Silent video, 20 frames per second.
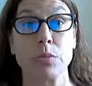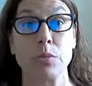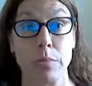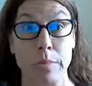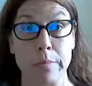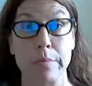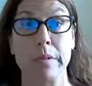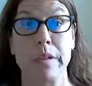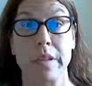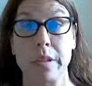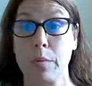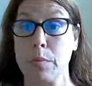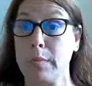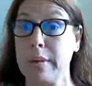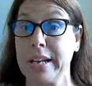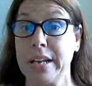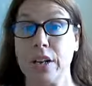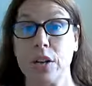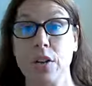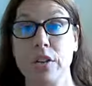Remember, they were
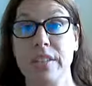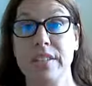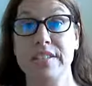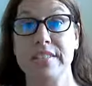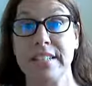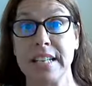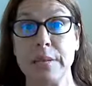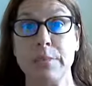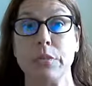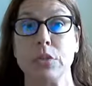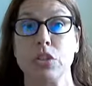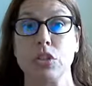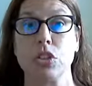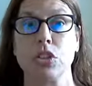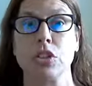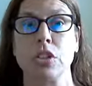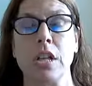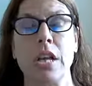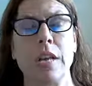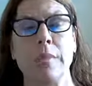making all these sandwiches,